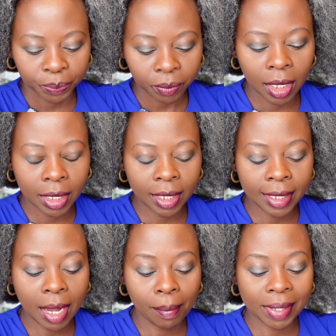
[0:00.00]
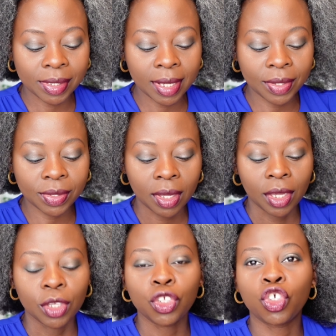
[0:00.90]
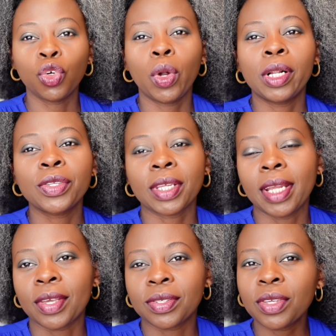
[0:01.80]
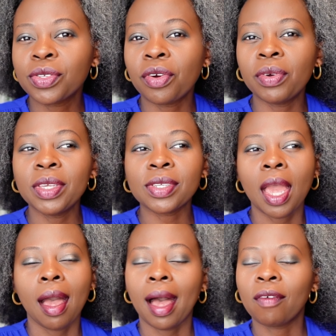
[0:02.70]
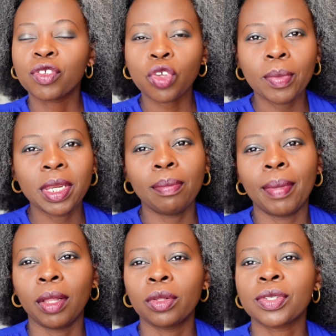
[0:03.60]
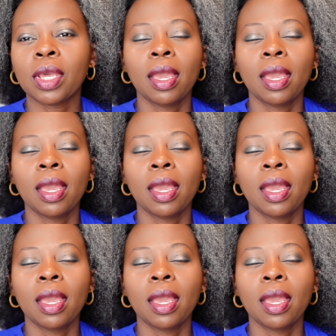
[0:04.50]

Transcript: And then number six, jewels and accessories. I have so many belts.